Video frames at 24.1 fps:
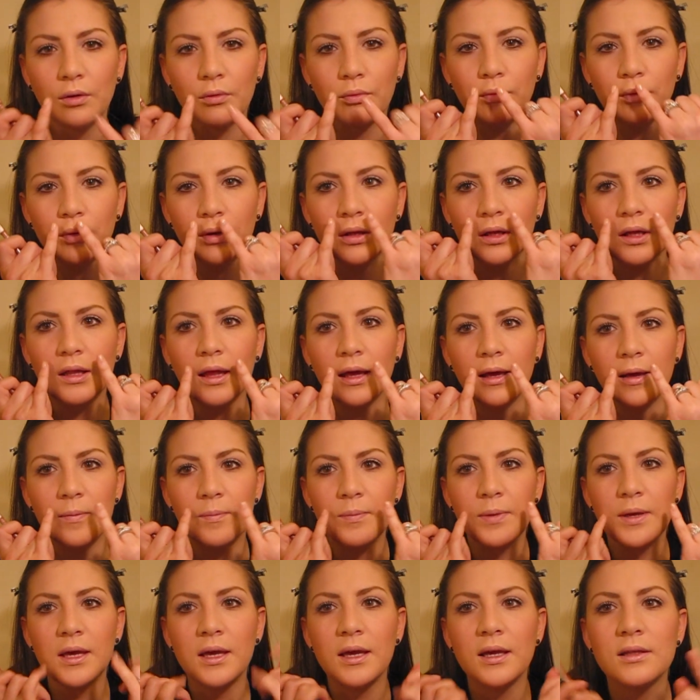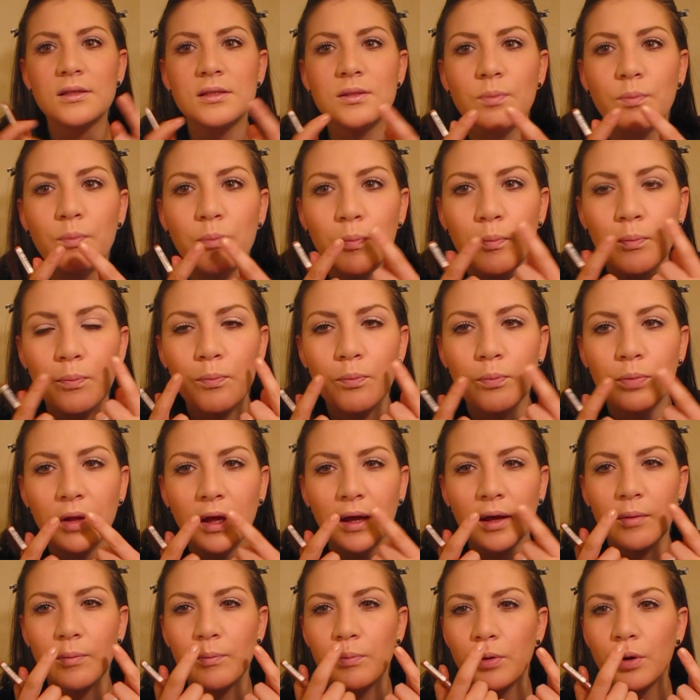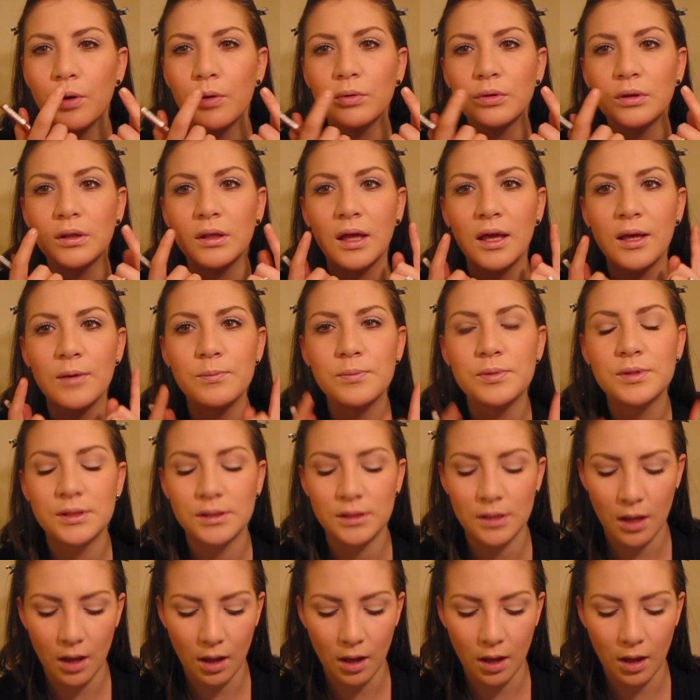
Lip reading: really like peach, like bowed lips.